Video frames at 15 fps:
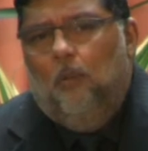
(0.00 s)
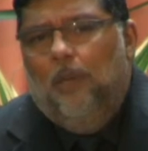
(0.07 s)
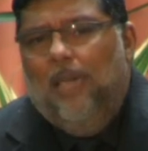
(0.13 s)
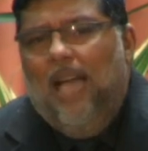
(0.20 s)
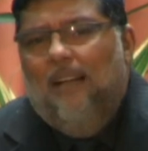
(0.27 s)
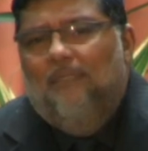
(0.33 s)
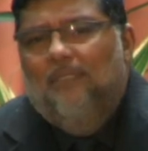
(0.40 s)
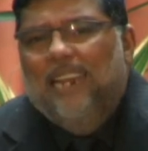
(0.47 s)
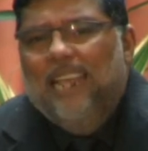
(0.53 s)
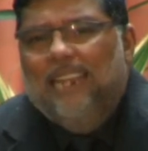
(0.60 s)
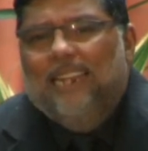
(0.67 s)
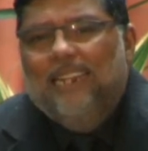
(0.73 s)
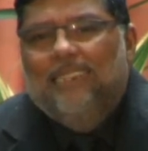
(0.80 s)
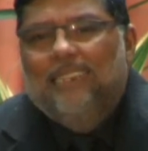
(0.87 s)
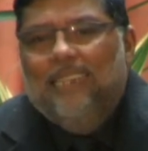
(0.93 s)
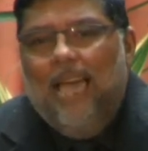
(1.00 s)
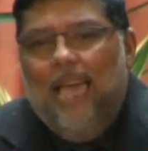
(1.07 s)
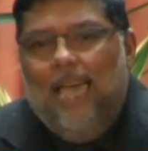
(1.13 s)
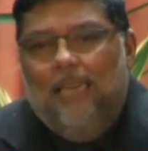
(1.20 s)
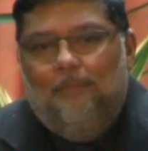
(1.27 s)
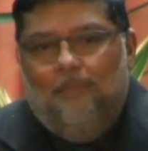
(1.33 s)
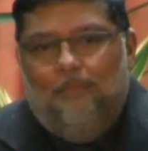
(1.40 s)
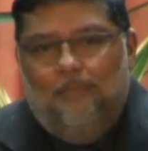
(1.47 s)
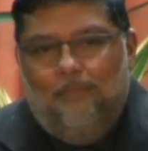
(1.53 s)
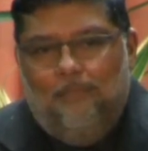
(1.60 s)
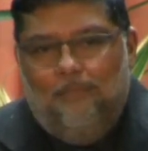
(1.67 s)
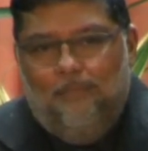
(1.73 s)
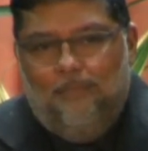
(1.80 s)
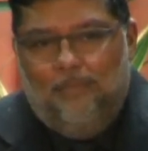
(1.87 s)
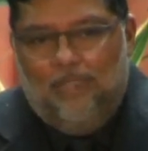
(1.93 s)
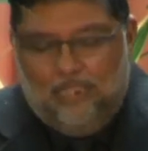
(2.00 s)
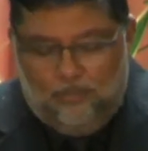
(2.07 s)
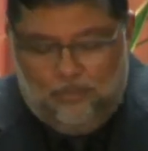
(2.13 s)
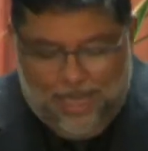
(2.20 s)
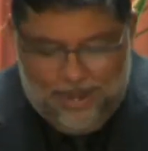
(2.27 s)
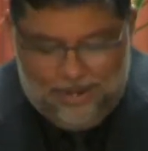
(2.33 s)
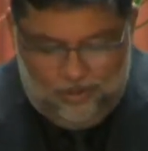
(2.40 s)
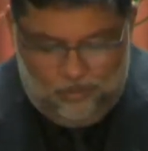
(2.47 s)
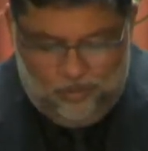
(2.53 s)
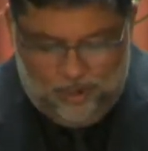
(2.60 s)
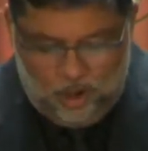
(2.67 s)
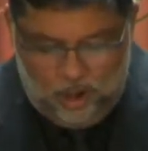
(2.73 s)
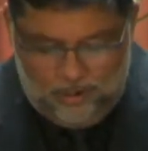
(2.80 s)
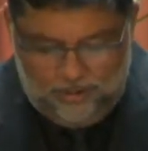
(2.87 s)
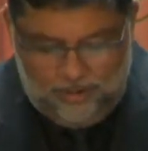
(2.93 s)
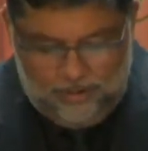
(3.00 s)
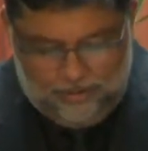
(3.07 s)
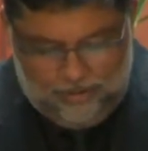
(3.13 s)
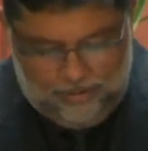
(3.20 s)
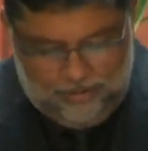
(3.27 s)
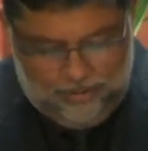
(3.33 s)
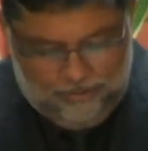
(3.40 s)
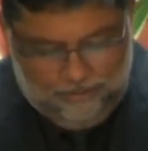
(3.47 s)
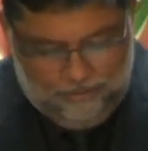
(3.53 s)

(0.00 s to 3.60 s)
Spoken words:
we have little time to spend with Jesus.